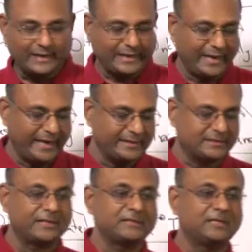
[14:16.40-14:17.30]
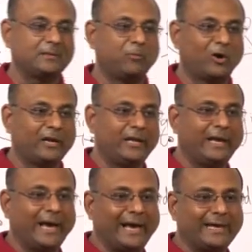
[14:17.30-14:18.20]
case rigid body
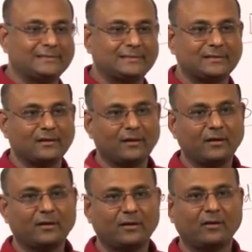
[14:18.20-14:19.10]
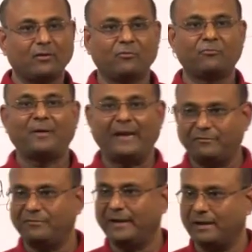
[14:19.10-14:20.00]
has 5
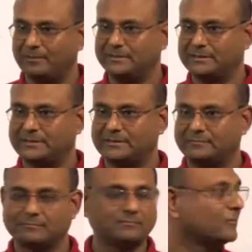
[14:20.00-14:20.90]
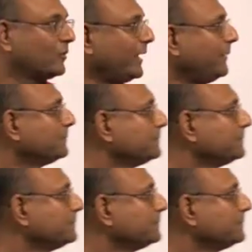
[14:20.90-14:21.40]
variables. Okay.